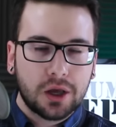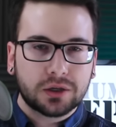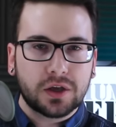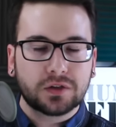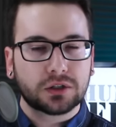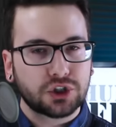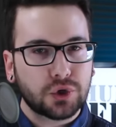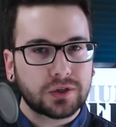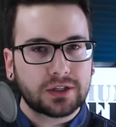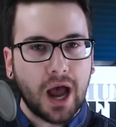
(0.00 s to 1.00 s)
because
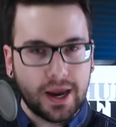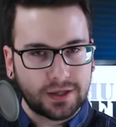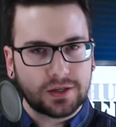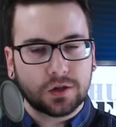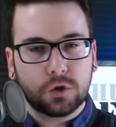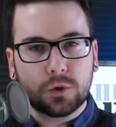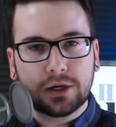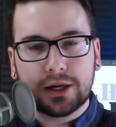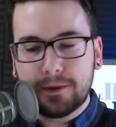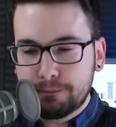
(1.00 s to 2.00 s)
Jill Stein is
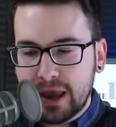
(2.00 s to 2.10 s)
included in